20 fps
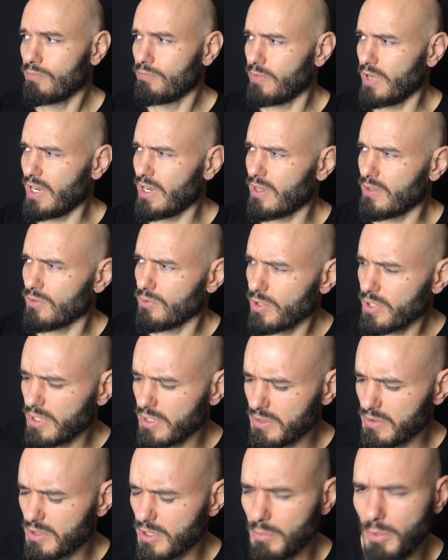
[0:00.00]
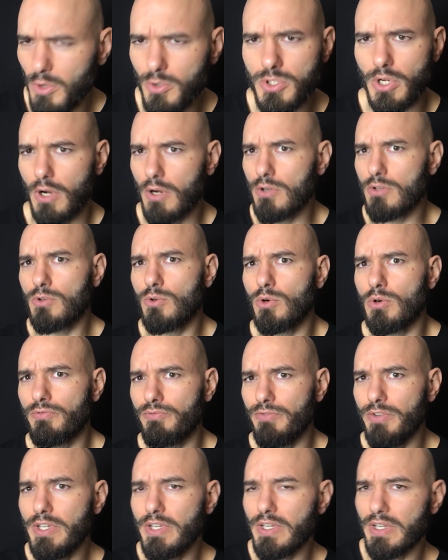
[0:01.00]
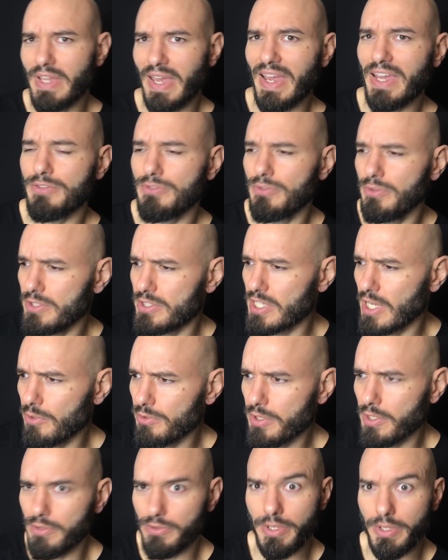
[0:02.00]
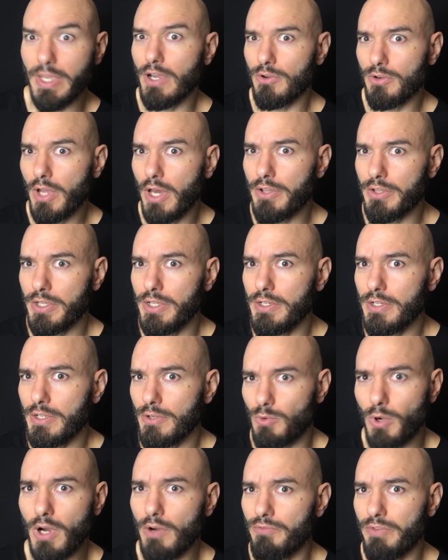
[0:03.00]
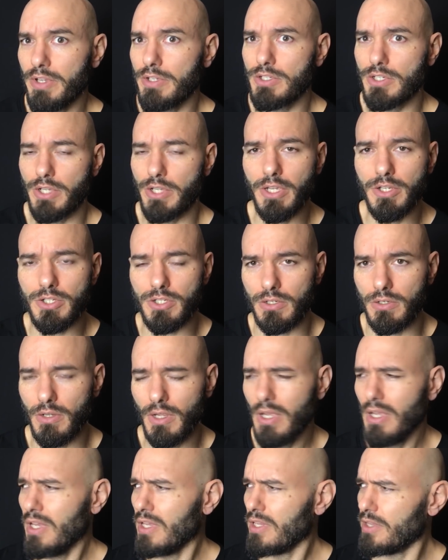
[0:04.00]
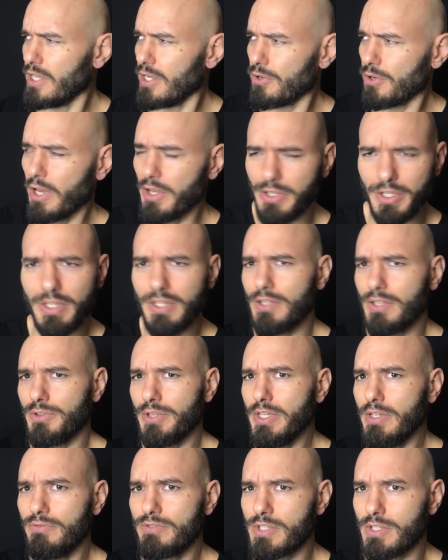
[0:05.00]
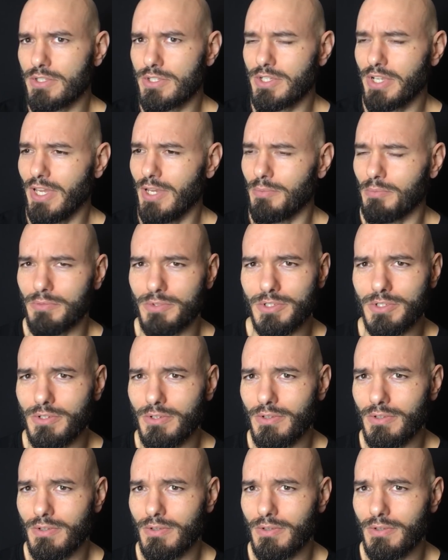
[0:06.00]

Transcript: Man, look at the most hardcore vegan athletes out there. They are not eating raw vegetation. They are not eating leaves and stems.